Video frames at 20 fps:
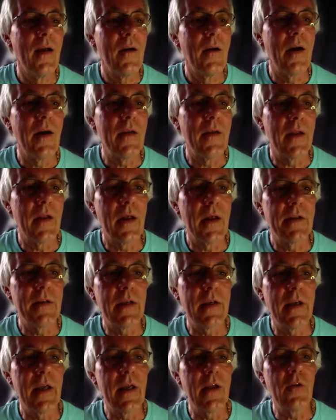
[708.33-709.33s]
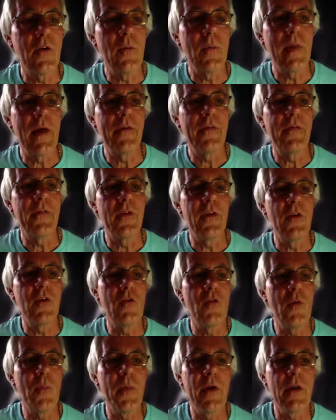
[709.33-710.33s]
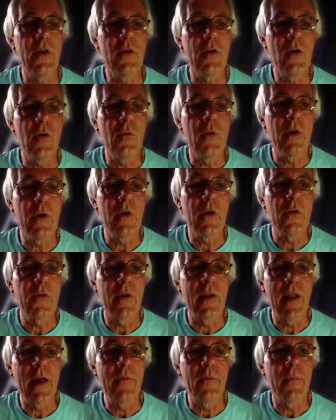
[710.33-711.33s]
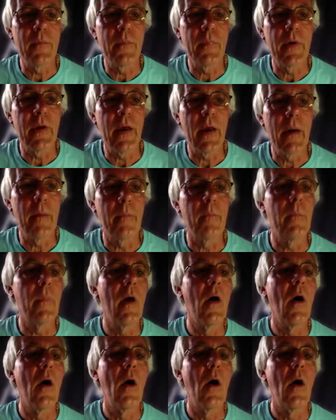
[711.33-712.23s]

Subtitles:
Right, the United Kingdom left the European Union at 11 p.m.